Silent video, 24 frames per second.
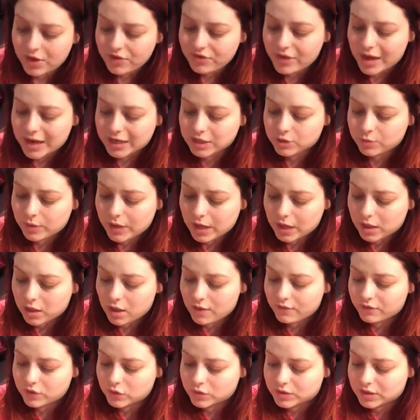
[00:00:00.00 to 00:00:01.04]
That is what I
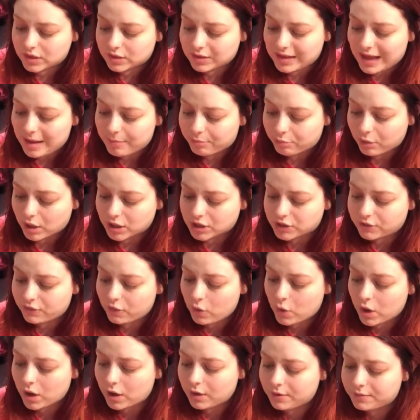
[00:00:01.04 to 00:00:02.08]
love using that brush for.